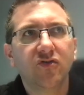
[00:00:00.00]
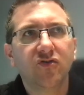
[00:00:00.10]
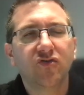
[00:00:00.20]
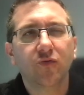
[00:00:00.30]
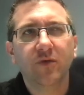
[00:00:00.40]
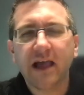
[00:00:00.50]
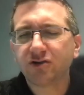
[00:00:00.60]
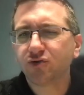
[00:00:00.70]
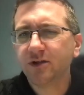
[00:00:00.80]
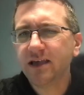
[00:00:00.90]
So
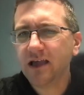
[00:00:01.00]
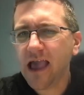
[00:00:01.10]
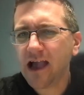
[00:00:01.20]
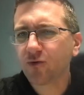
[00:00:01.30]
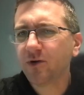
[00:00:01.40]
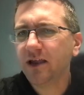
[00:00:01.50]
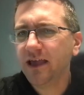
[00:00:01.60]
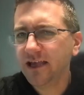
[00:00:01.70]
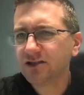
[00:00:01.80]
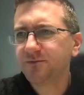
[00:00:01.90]
naturally, Akron
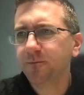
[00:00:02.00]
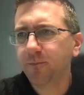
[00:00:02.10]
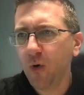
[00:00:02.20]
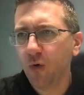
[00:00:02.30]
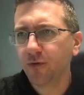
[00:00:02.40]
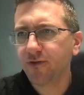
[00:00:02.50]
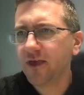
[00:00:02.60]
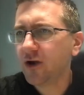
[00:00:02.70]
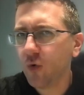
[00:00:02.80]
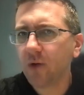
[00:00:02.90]
hits both.
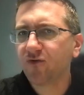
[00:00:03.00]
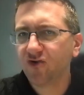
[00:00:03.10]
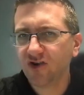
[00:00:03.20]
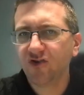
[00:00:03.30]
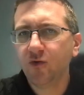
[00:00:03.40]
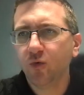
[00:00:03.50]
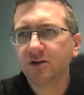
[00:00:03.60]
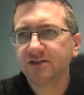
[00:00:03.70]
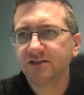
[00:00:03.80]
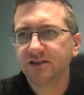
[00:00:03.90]
They go up
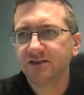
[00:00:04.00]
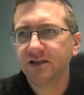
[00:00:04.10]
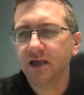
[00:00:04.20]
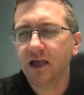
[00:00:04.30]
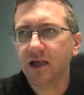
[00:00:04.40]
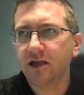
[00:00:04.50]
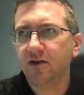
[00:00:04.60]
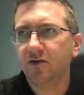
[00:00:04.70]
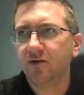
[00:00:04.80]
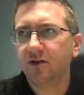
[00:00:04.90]
61-60,
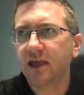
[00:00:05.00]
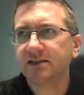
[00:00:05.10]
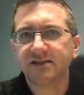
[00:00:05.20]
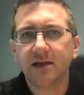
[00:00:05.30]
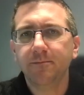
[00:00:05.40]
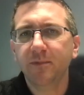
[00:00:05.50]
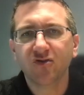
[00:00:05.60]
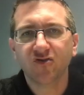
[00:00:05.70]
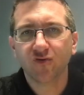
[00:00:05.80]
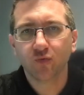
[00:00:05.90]
and Kent State
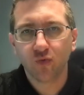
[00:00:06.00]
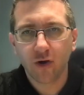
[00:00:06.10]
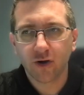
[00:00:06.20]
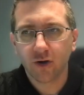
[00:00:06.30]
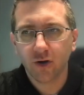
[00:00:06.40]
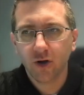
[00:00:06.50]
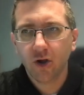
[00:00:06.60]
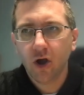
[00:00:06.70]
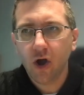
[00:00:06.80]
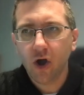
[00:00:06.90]
misses a runner
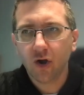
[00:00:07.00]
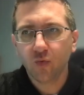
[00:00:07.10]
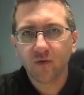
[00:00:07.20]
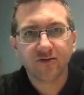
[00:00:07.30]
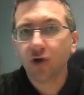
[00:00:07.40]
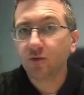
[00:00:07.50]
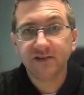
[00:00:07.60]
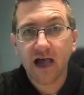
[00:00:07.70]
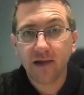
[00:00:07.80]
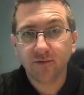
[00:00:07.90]
with no
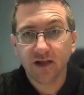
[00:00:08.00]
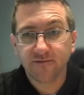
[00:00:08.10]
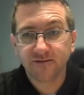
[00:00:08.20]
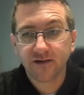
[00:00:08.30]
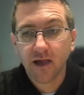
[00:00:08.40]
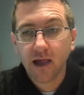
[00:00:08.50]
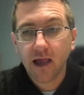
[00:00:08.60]
time left.